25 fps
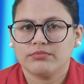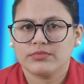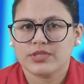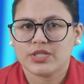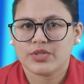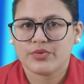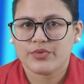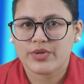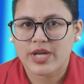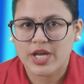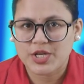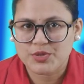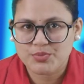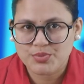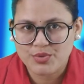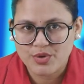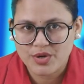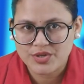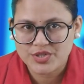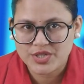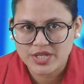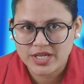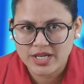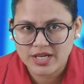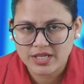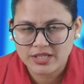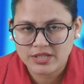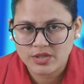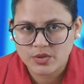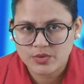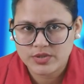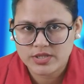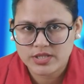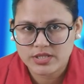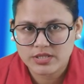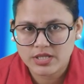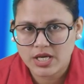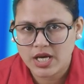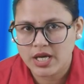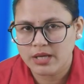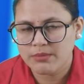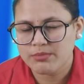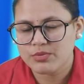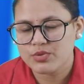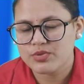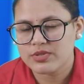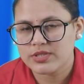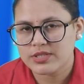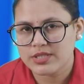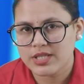Scratch project. Now it's
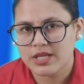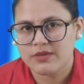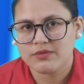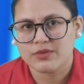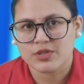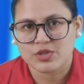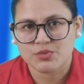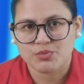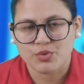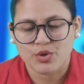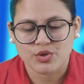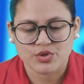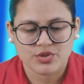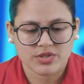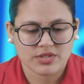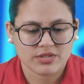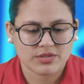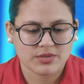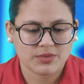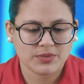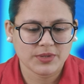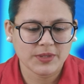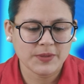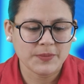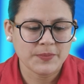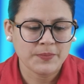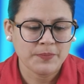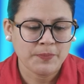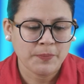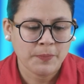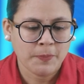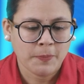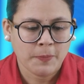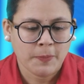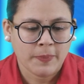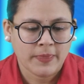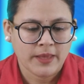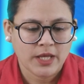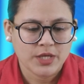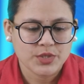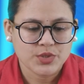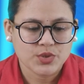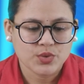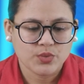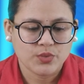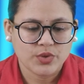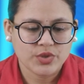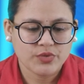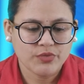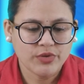time to save this project. Okay.
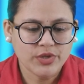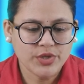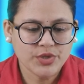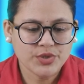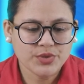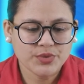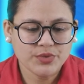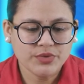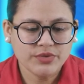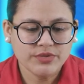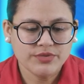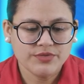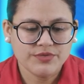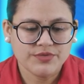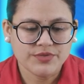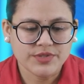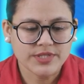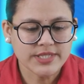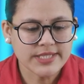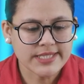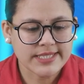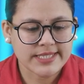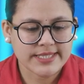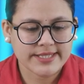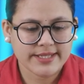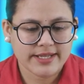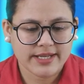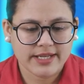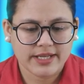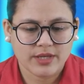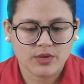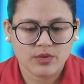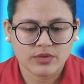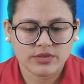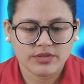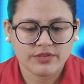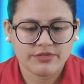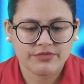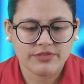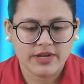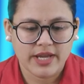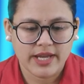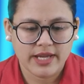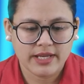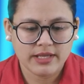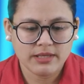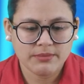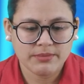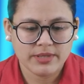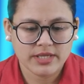So what will you do? First, click on the
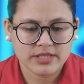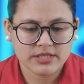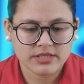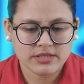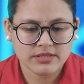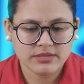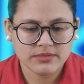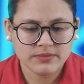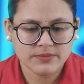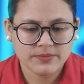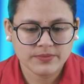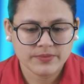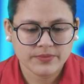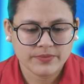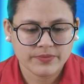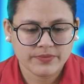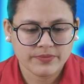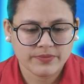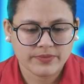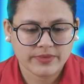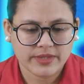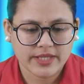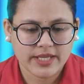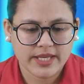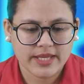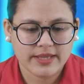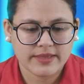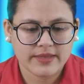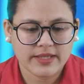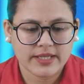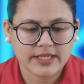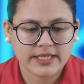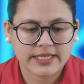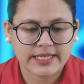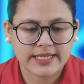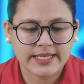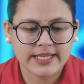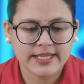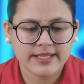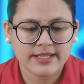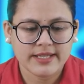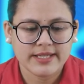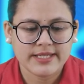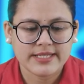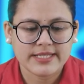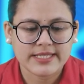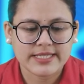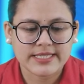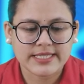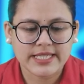File button and then click
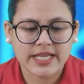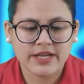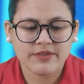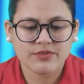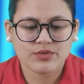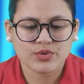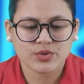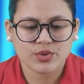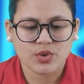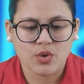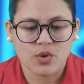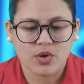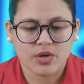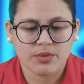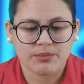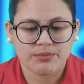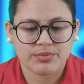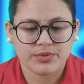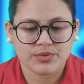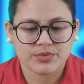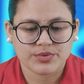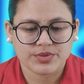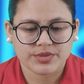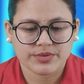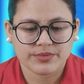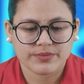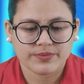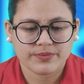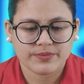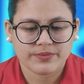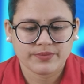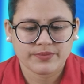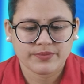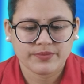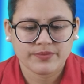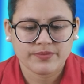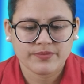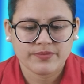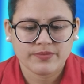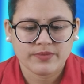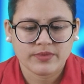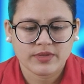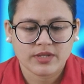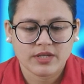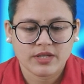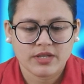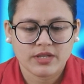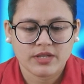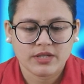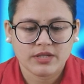Save to your computer.
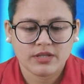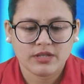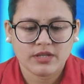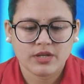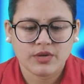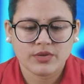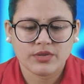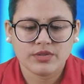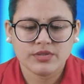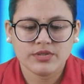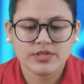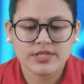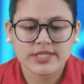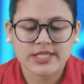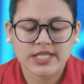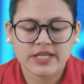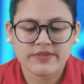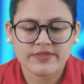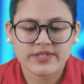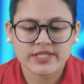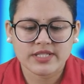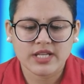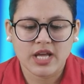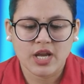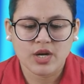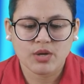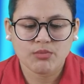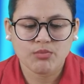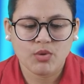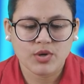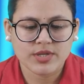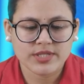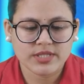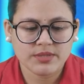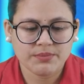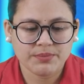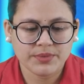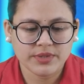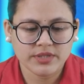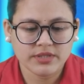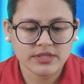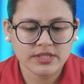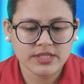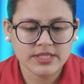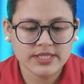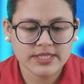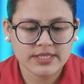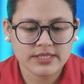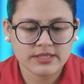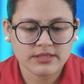Now your Save as dialog box
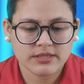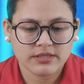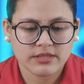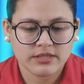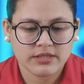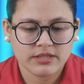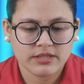appears.